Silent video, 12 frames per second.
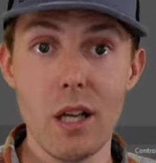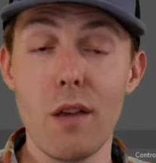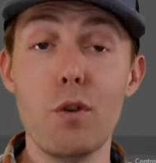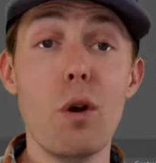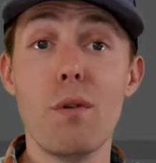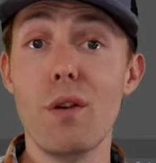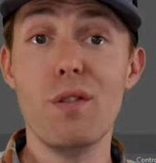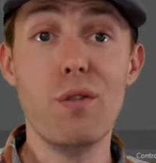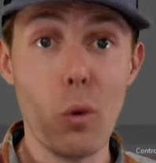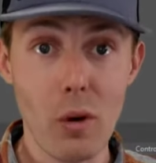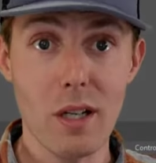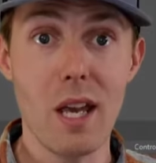if you have a
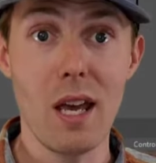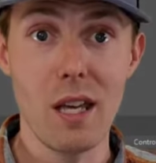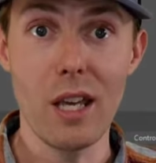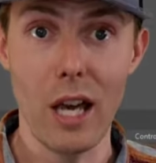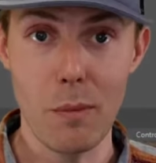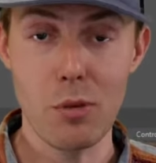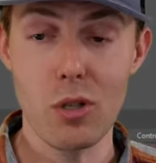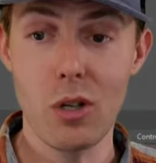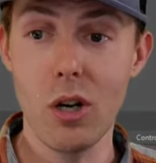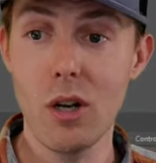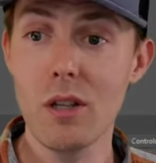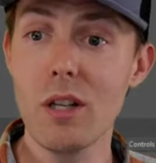4K capture
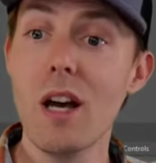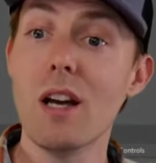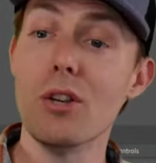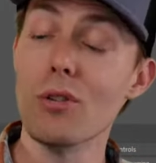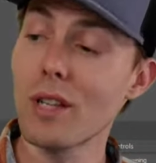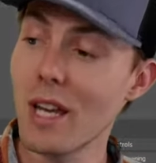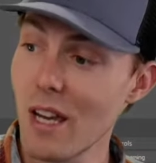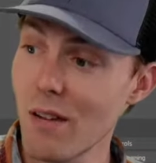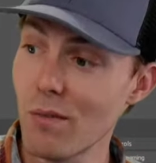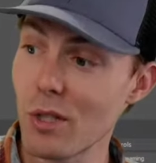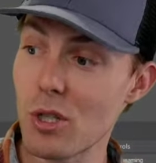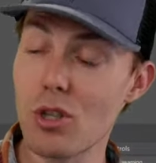card, your
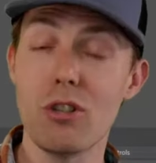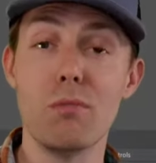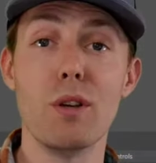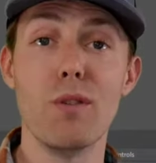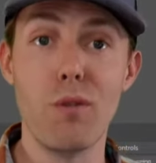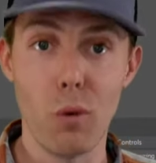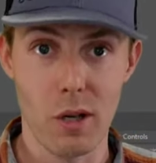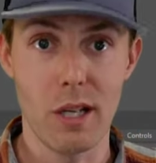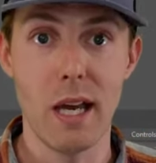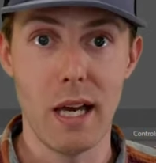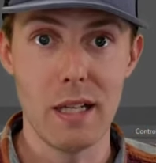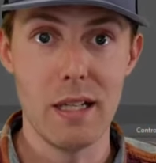canvas should be
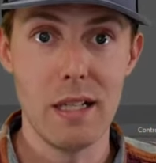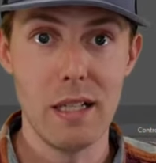4K.